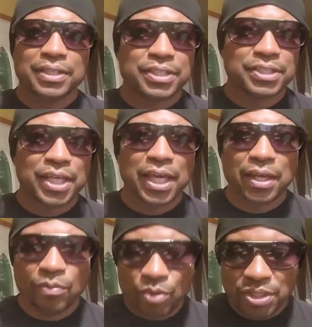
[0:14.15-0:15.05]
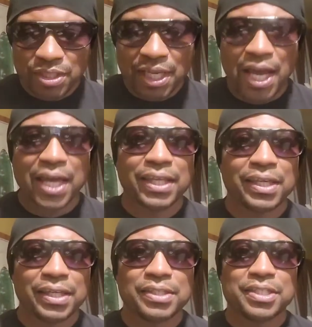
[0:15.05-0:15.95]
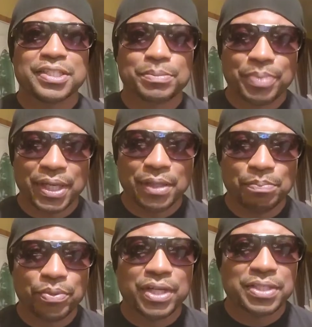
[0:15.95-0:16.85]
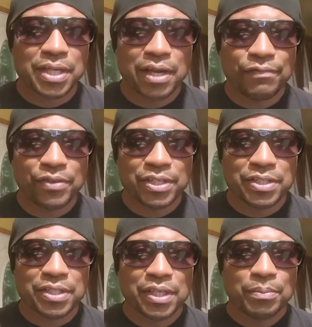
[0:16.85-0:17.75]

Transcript: Today was the highly anticipated press conference